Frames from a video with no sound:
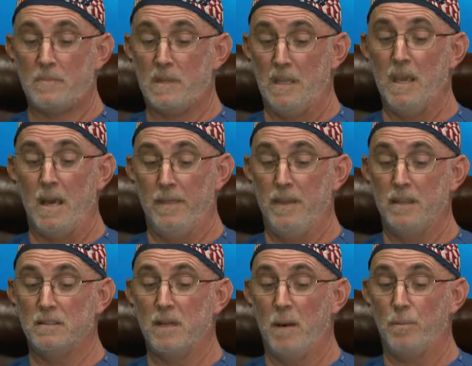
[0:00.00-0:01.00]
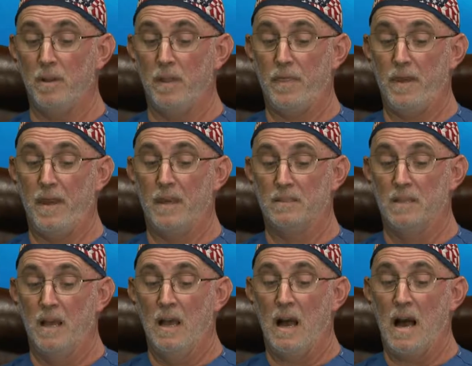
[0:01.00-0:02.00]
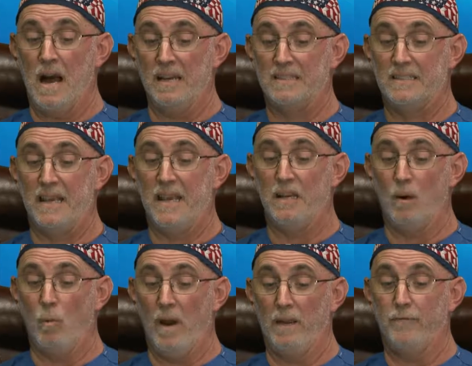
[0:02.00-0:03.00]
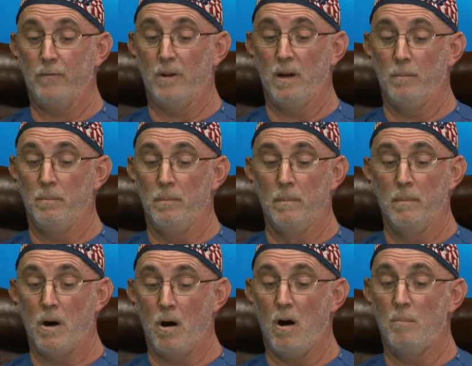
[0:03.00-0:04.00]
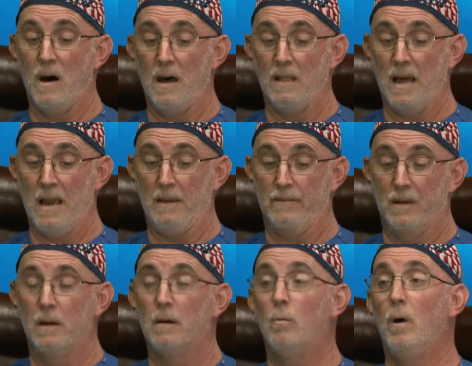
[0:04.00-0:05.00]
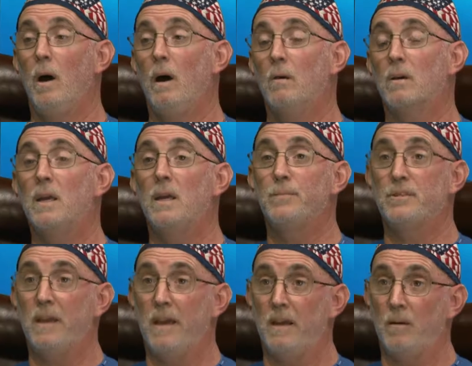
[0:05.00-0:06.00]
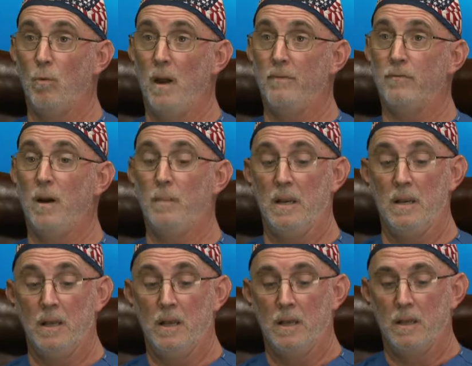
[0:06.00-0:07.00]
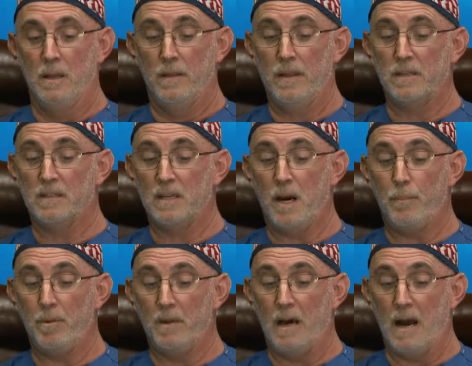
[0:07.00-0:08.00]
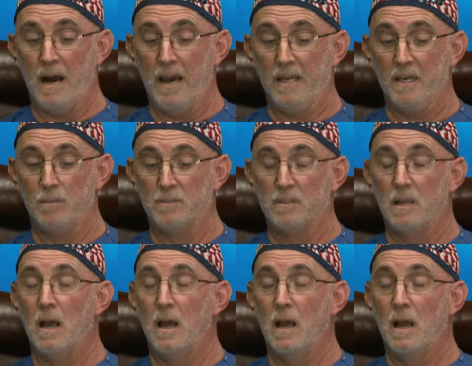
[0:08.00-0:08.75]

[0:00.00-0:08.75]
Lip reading: yeah, these couple of things I stayed away from all my life. Well, keep staying away from it. These couple of items,